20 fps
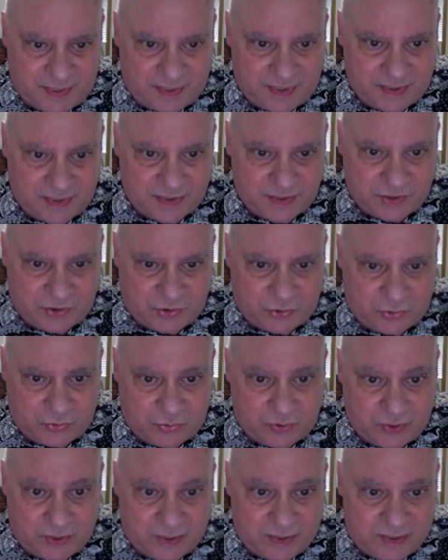So
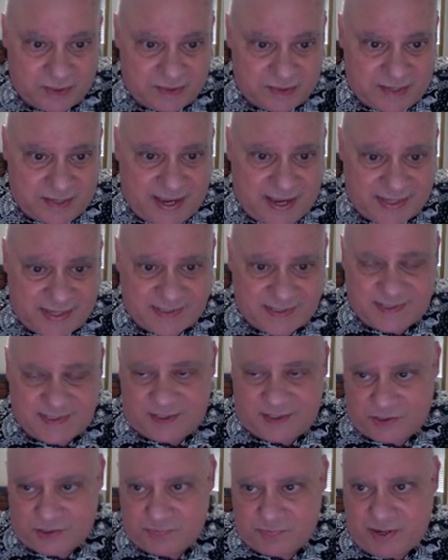as
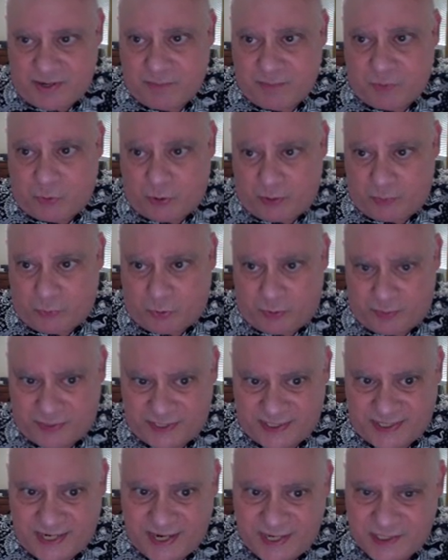cells make more and more
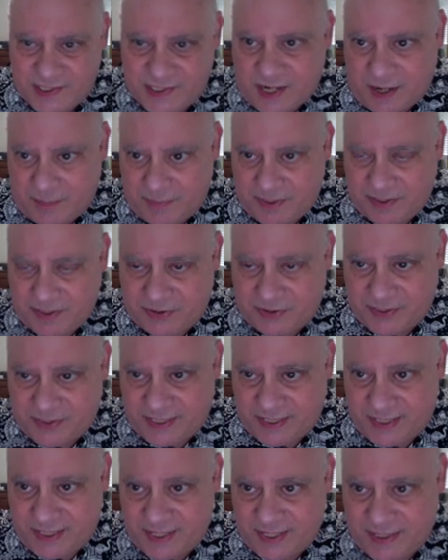mistakes copying their
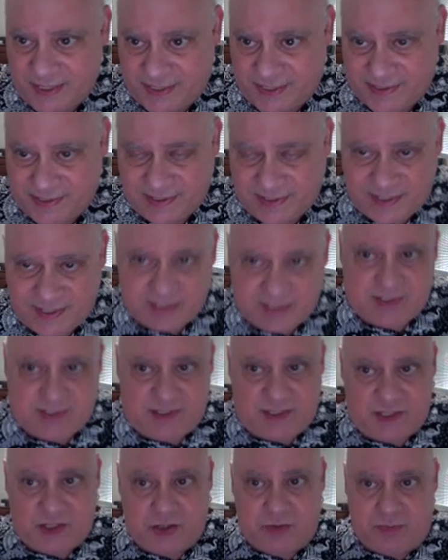DNA, that's leading to the
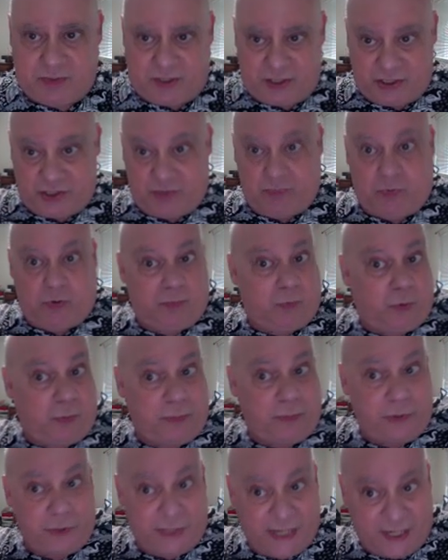accumulation of more and more
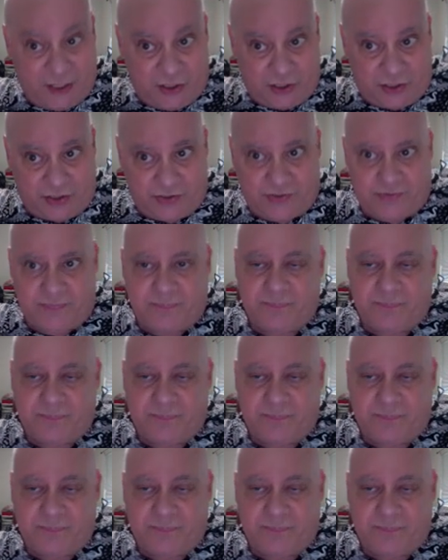mutations.